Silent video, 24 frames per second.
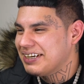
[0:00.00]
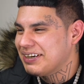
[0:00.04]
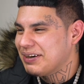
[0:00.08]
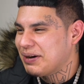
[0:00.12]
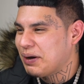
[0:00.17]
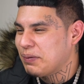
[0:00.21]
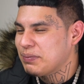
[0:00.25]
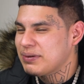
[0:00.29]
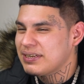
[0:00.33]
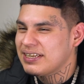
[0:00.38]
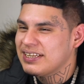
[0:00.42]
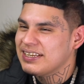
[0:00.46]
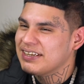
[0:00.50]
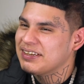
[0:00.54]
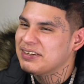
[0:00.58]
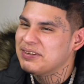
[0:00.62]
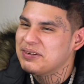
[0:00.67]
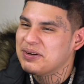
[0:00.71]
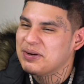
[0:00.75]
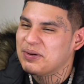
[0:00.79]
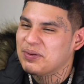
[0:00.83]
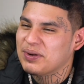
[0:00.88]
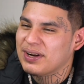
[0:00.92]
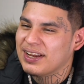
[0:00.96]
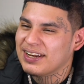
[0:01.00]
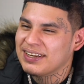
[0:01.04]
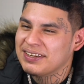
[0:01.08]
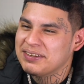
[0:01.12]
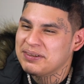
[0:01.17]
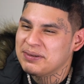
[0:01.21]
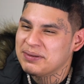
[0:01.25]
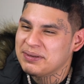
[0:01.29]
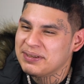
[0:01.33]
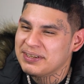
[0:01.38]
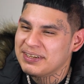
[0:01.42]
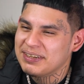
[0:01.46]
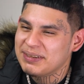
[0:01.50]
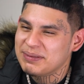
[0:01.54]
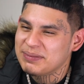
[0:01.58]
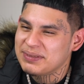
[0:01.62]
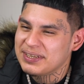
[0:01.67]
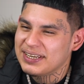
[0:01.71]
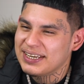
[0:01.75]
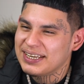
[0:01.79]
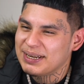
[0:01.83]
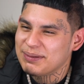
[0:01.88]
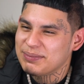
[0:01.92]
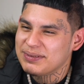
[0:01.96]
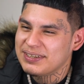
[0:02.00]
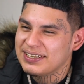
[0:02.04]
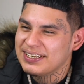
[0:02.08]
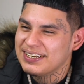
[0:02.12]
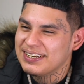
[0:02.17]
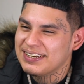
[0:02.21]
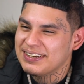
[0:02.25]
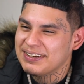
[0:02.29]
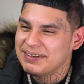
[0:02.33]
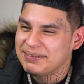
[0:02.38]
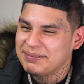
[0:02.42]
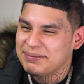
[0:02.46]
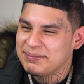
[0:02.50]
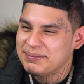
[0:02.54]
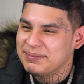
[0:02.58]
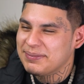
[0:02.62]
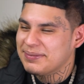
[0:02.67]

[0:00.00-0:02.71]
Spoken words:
I'm still doing what I do. You know what I'm saying?